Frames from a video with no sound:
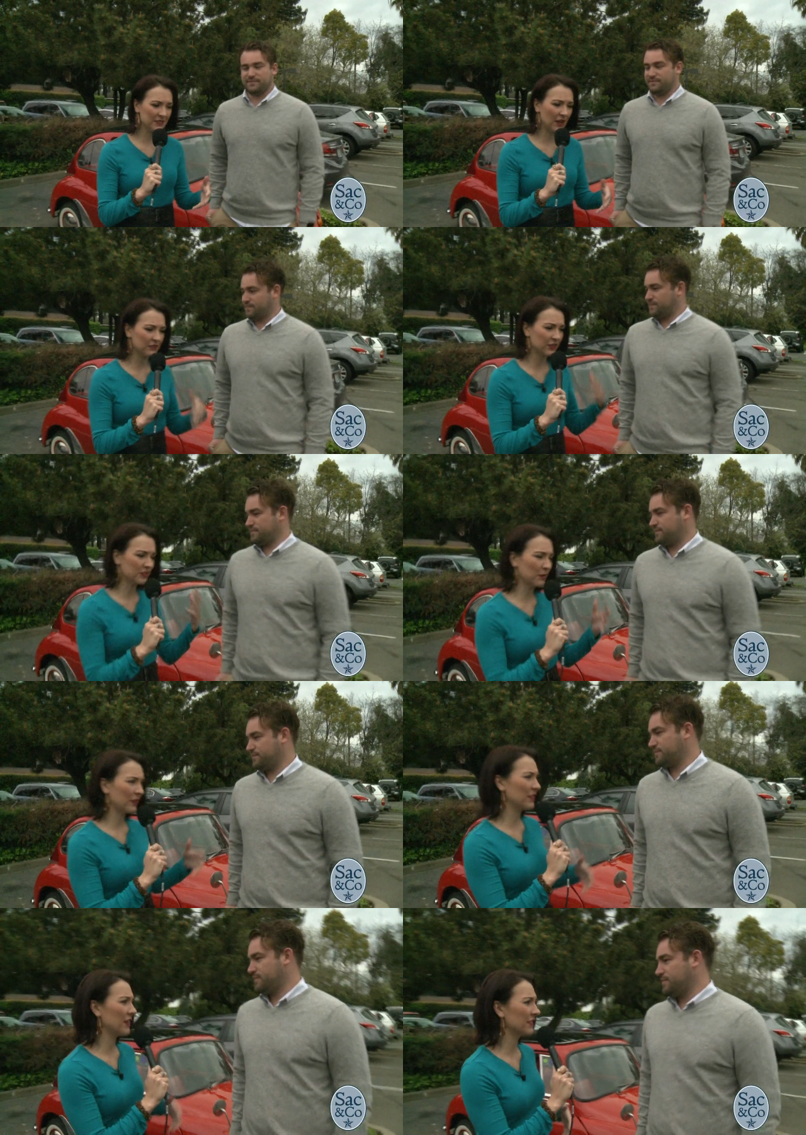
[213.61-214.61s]
Speaker 1: themselves. Tell us
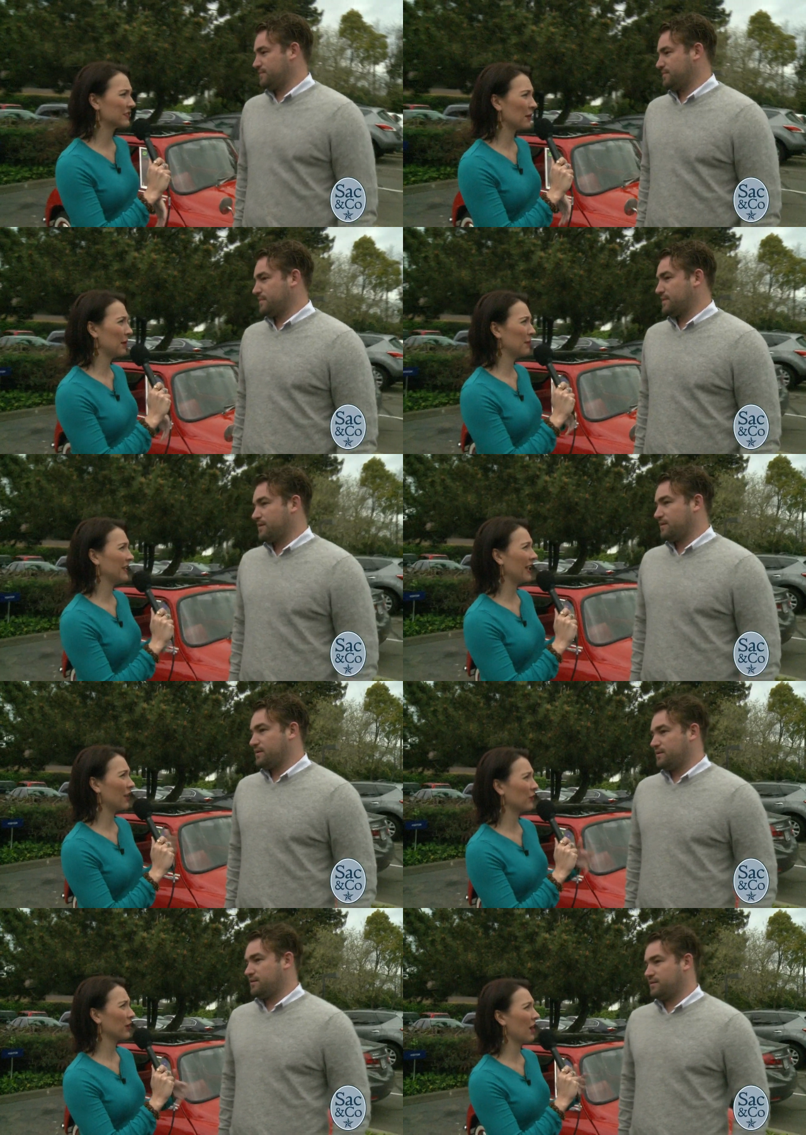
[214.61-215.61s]
about the event that's coming up at the
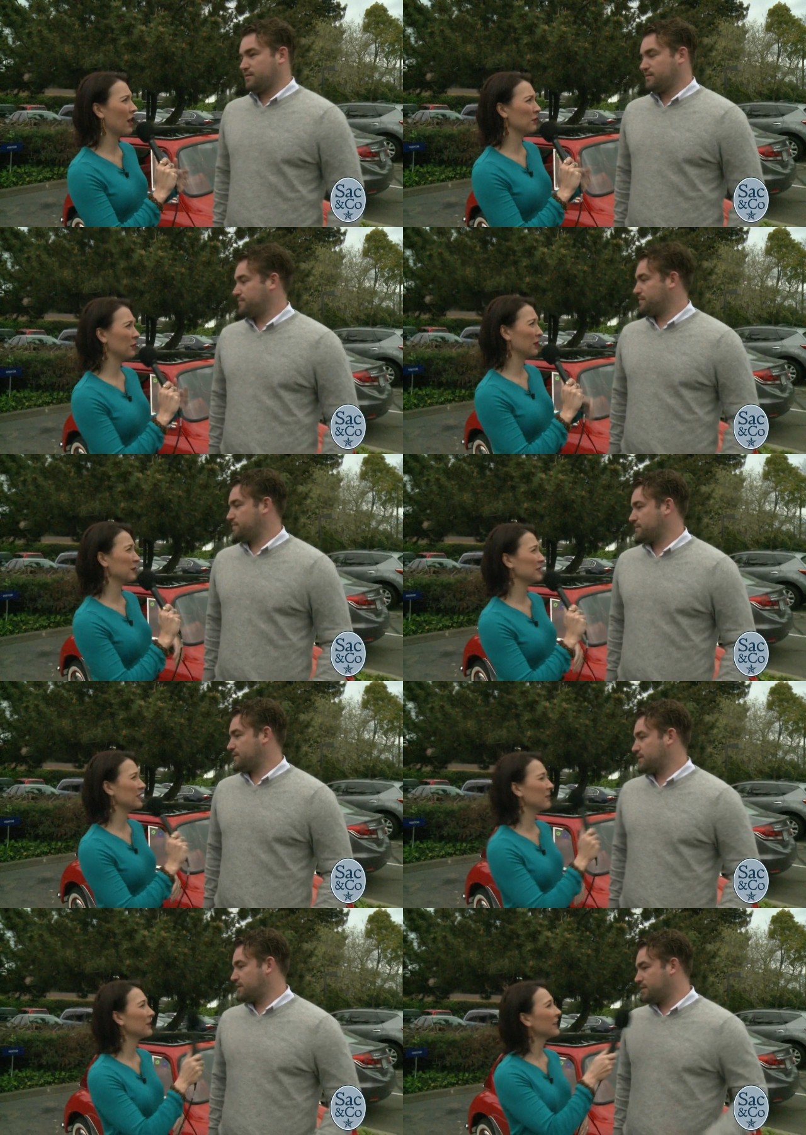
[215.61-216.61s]
California Automobile
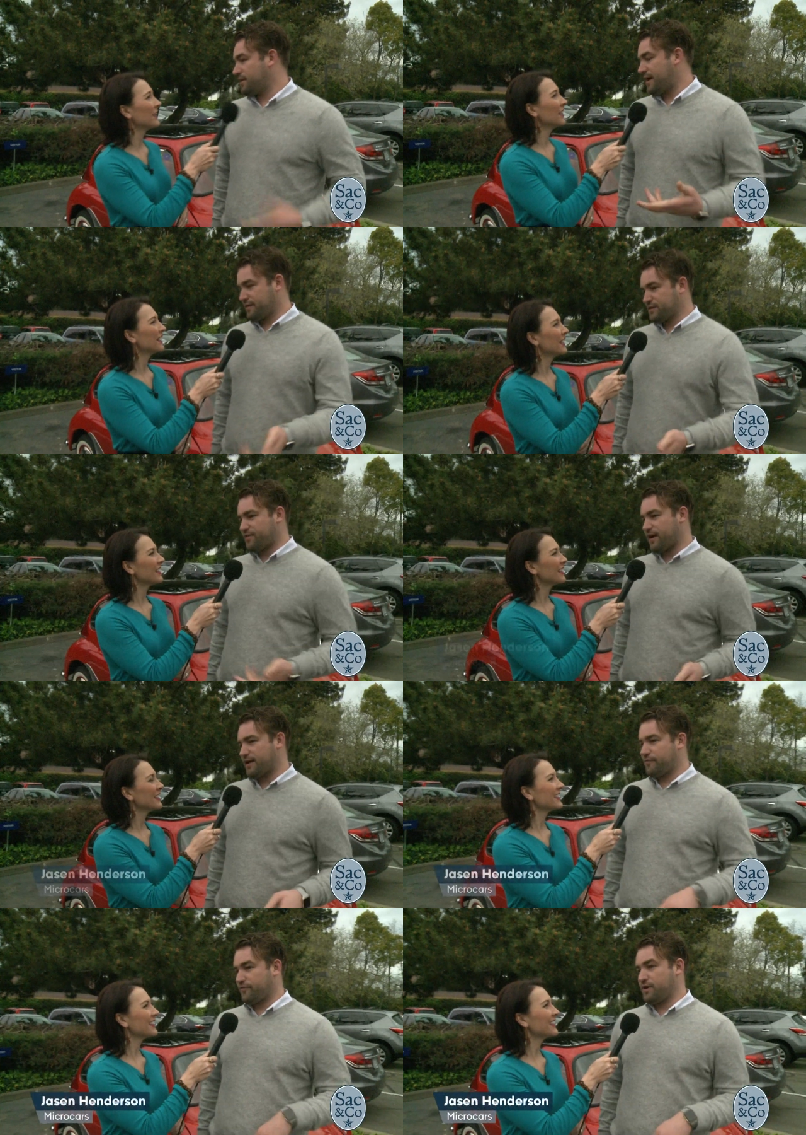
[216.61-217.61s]
Museum.
Speaker 2: Yeah, this
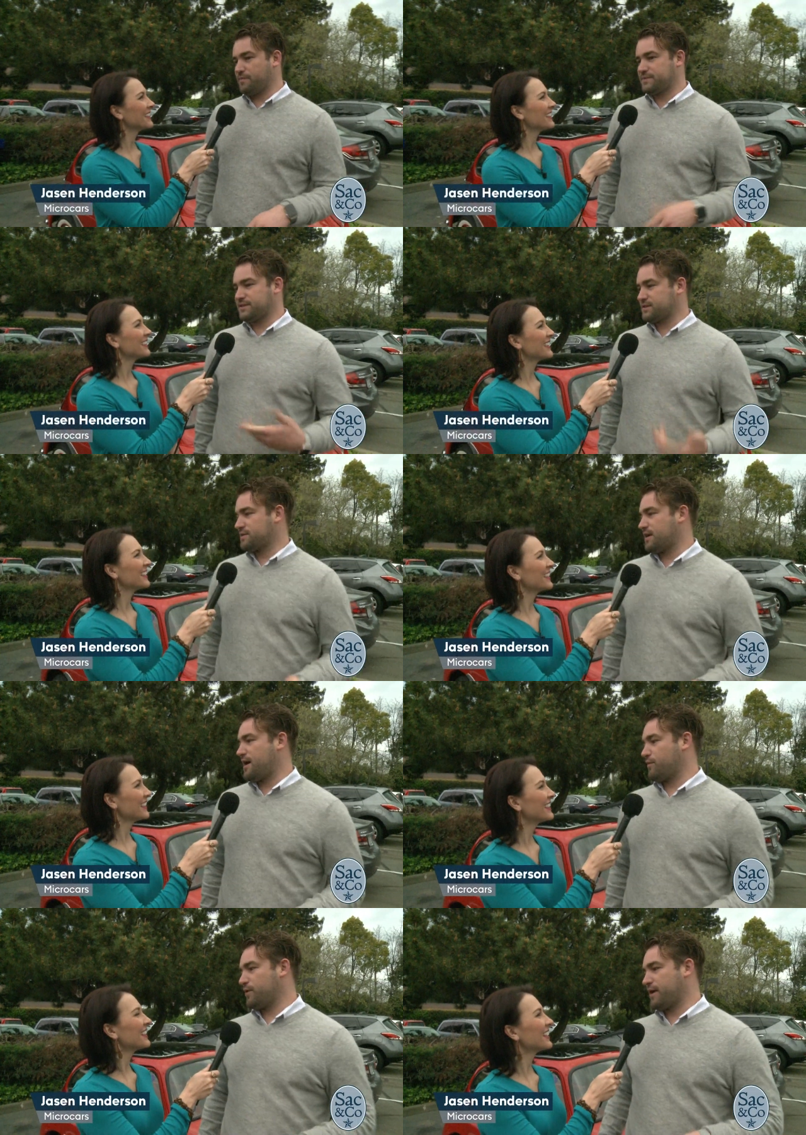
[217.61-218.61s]
Friday from 6 to
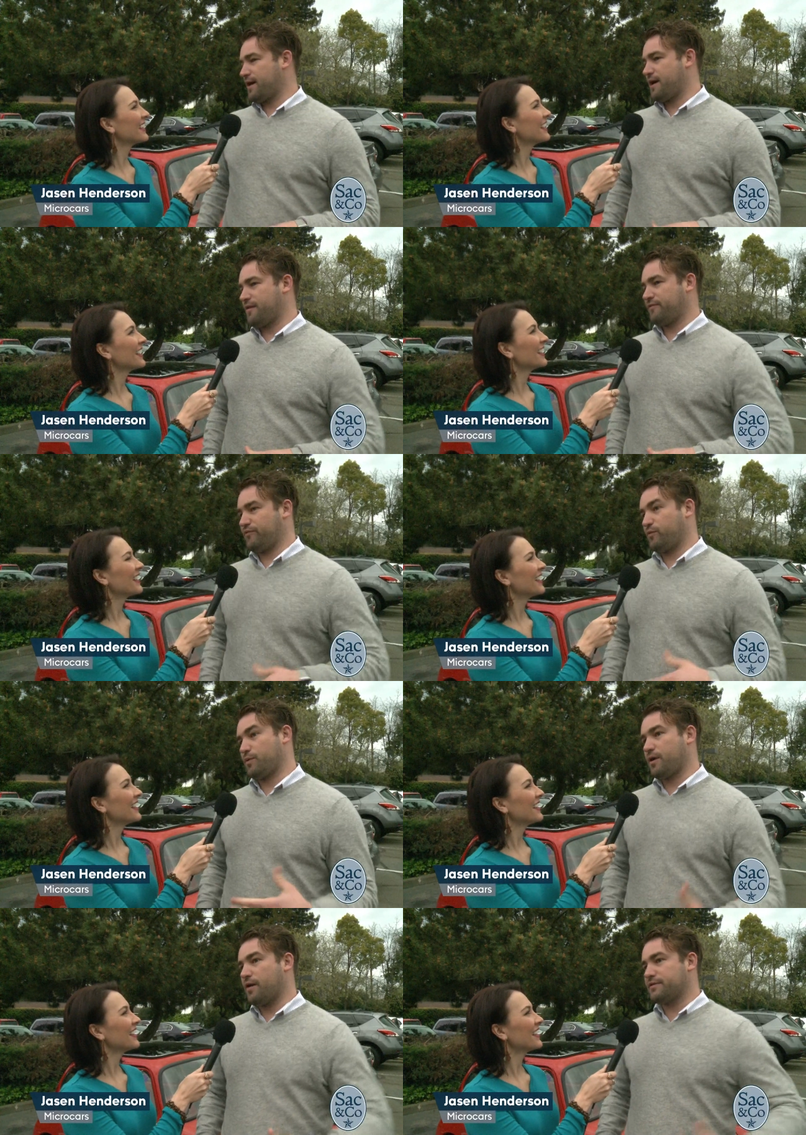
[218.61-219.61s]
9, we're going to have, well,
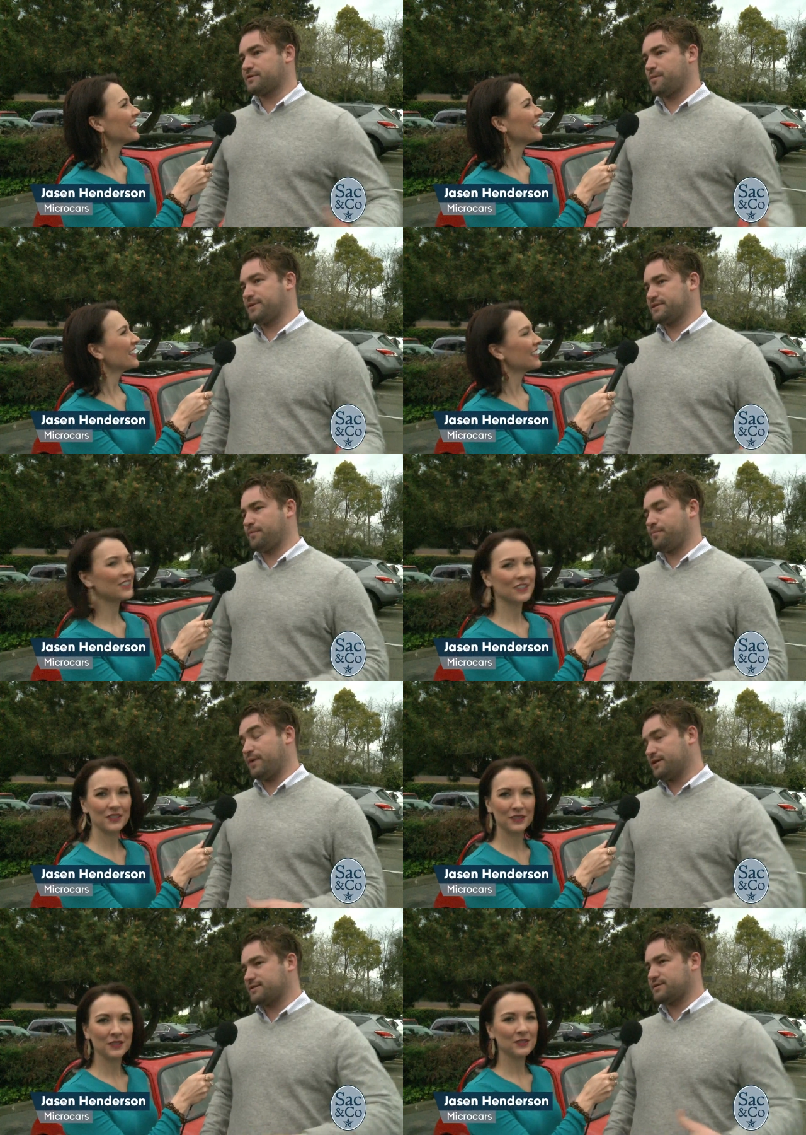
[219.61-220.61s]
we're calling this our
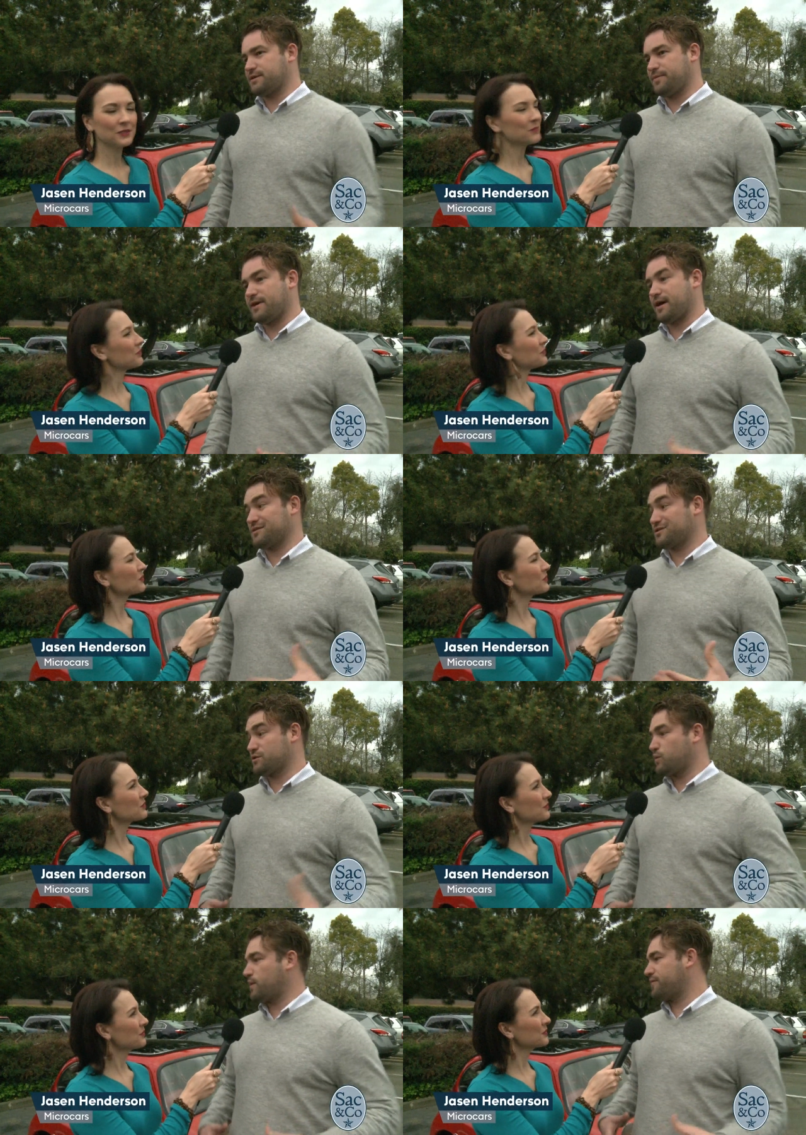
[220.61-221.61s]
biggest exhibit yet because there's
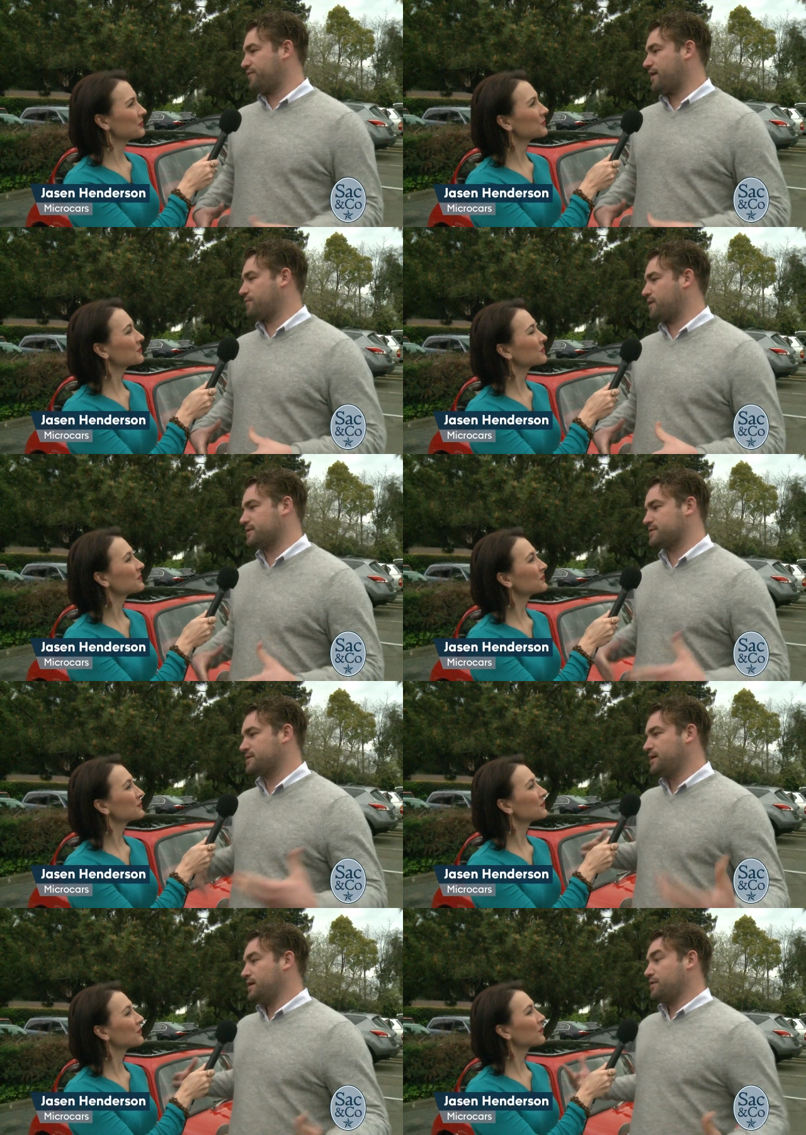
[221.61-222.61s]
25 cars.